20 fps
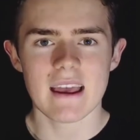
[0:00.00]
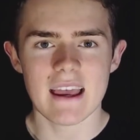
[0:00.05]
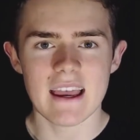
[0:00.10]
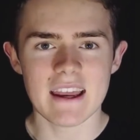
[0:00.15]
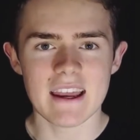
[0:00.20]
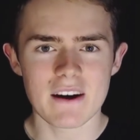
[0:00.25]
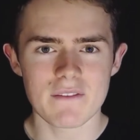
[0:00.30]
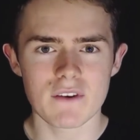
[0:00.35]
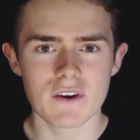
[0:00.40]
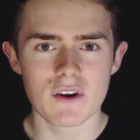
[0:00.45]

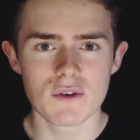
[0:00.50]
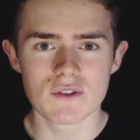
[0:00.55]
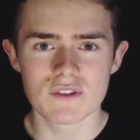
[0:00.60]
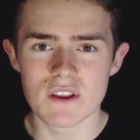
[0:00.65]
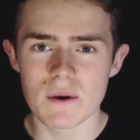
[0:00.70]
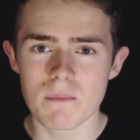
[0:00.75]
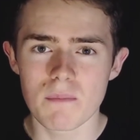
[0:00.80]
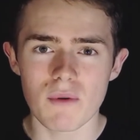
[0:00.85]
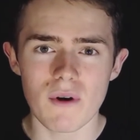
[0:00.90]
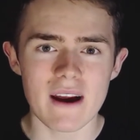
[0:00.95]
In other news,
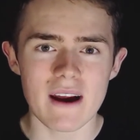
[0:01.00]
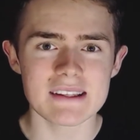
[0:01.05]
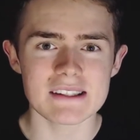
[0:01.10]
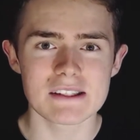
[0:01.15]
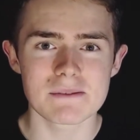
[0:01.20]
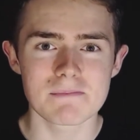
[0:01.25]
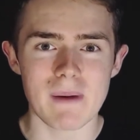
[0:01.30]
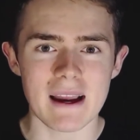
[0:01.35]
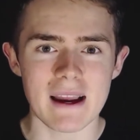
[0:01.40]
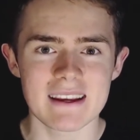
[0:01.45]
the brand
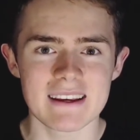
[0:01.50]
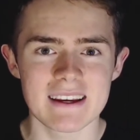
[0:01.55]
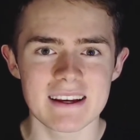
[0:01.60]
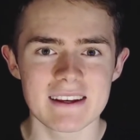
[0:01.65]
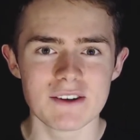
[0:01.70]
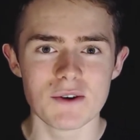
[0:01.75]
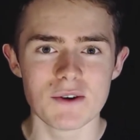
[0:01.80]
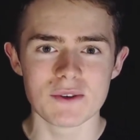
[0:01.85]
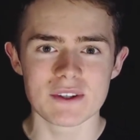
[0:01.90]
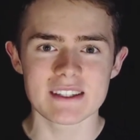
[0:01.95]

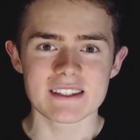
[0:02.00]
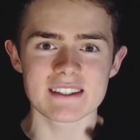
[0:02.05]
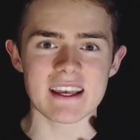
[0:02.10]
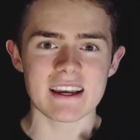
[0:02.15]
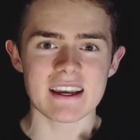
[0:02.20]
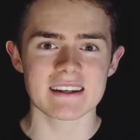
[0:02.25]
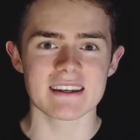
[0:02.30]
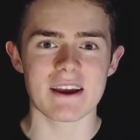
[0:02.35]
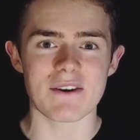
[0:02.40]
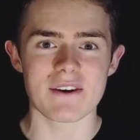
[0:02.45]
spanking new
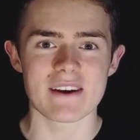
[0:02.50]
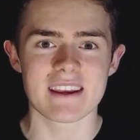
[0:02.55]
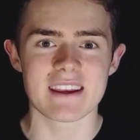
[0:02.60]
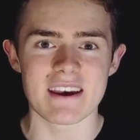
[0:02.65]
secondary